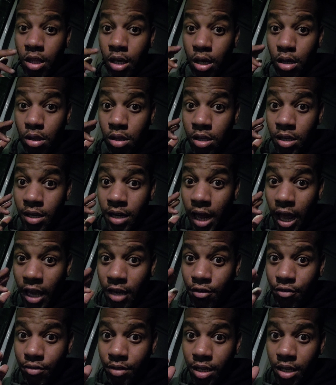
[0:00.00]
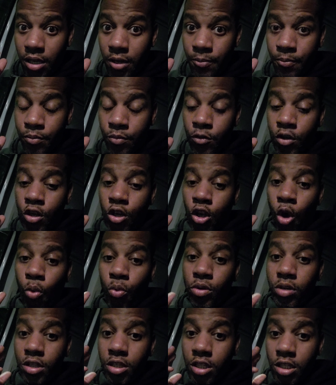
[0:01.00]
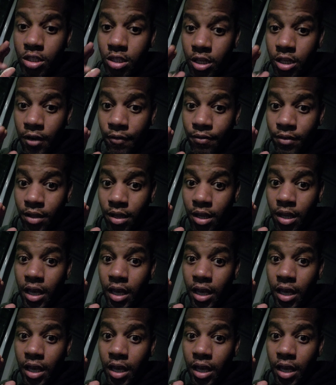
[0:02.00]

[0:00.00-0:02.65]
Things are naturally going to shift